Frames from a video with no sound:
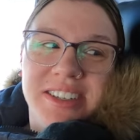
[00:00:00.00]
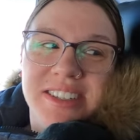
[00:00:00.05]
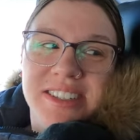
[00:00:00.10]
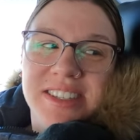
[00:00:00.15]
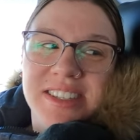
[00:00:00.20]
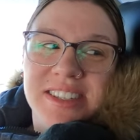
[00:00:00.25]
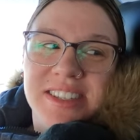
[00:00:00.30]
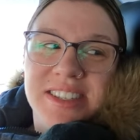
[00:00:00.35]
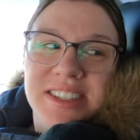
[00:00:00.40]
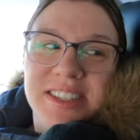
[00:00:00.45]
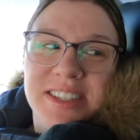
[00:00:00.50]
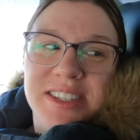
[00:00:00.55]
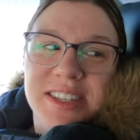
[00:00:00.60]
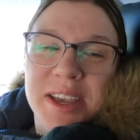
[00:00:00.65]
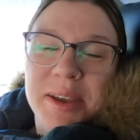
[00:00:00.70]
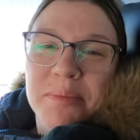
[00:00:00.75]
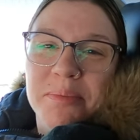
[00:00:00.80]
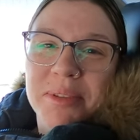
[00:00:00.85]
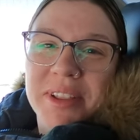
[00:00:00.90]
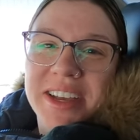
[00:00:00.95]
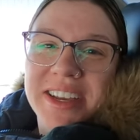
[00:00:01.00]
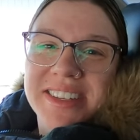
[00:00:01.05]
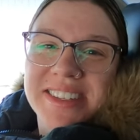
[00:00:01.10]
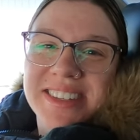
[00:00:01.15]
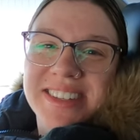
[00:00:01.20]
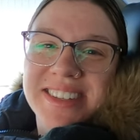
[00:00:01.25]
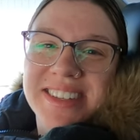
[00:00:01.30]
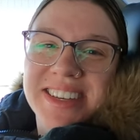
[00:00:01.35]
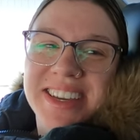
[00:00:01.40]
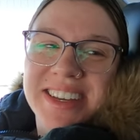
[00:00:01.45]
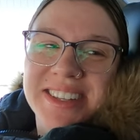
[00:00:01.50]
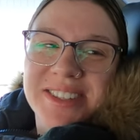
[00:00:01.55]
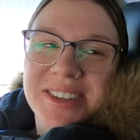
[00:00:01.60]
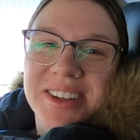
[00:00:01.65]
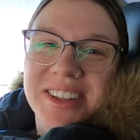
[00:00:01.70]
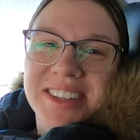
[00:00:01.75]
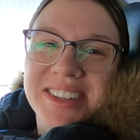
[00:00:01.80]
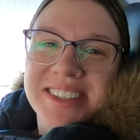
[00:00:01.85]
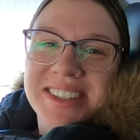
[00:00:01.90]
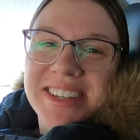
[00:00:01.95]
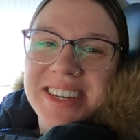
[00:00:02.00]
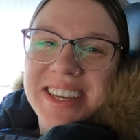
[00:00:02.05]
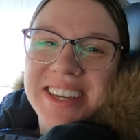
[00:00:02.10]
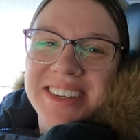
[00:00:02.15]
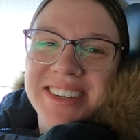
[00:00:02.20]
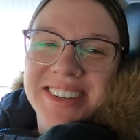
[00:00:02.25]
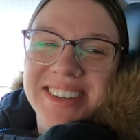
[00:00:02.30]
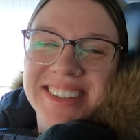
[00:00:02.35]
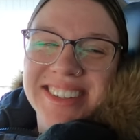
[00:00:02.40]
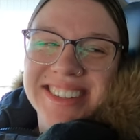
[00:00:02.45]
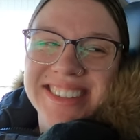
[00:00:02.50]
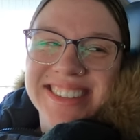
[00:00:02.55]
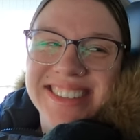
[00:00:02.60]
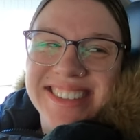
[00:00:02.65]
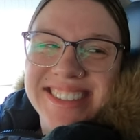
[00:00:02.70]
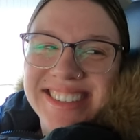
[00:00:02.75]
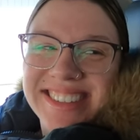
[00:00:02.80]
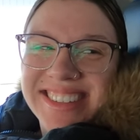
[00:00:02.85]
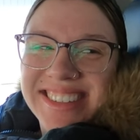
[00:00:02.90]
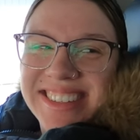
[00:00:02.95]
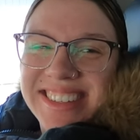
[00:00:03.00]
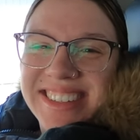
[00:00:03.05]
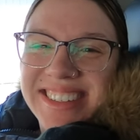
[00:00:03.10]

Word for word: because this is the same place as he gets all his needles.